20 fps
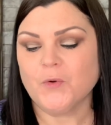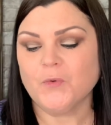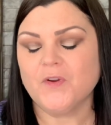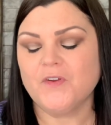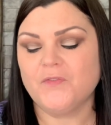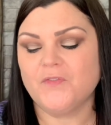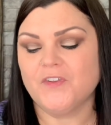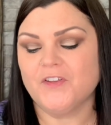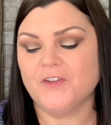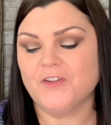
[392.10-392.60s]

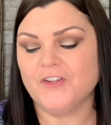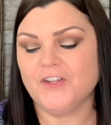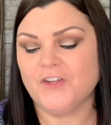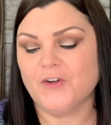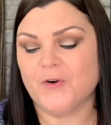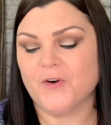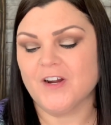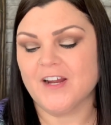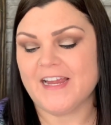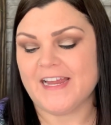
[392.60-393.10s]
Reveal
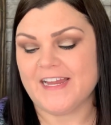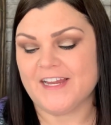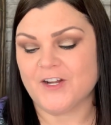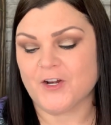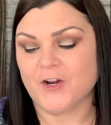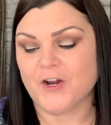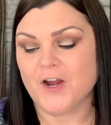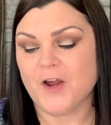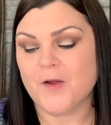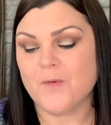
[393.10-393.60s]
your
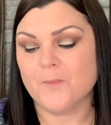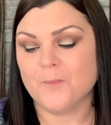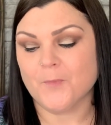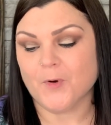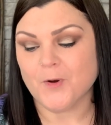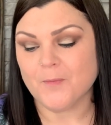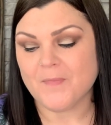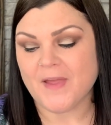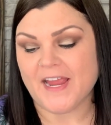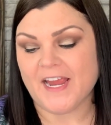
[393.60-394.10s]
inner
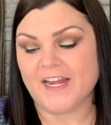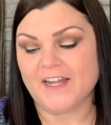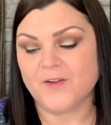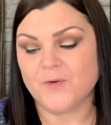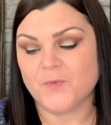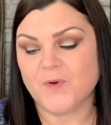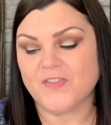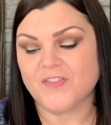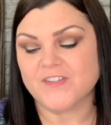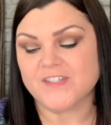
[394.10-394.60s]
mermaid
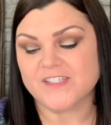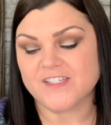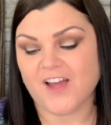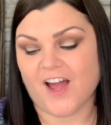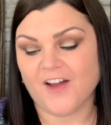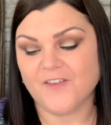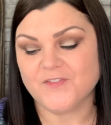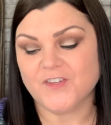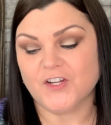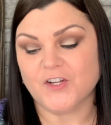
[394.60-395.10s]
with the
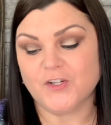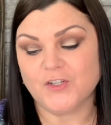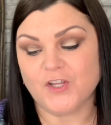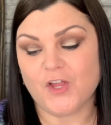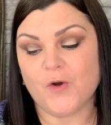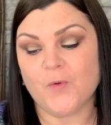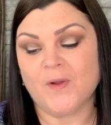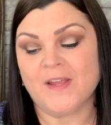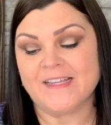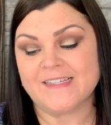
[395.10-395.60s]
soft,
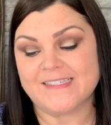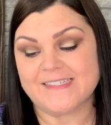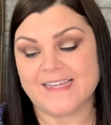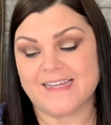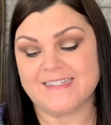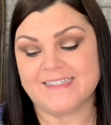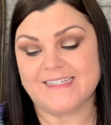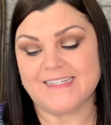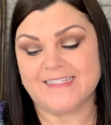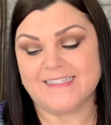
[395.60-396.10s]
glowing,
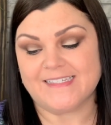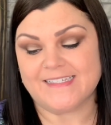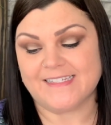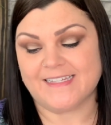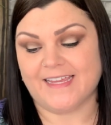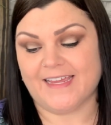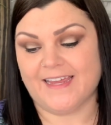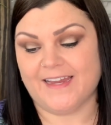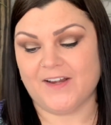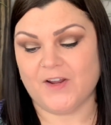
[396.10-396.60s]
scented
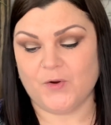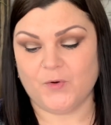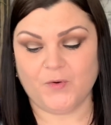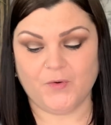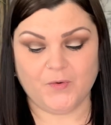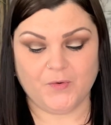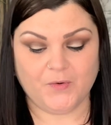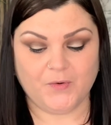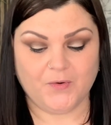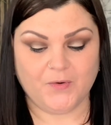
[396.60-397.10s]
skin.
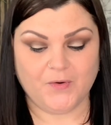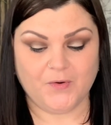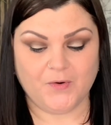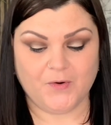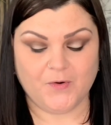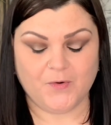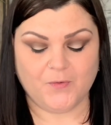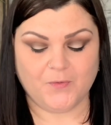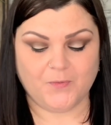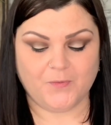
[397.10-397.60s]

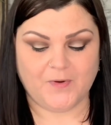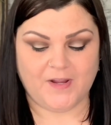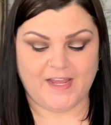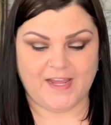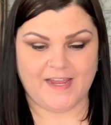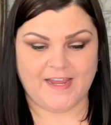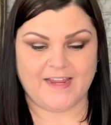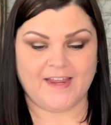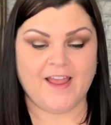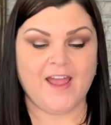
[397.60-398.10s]
Ooh
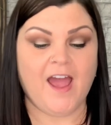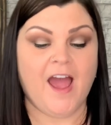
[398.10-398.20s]
wee!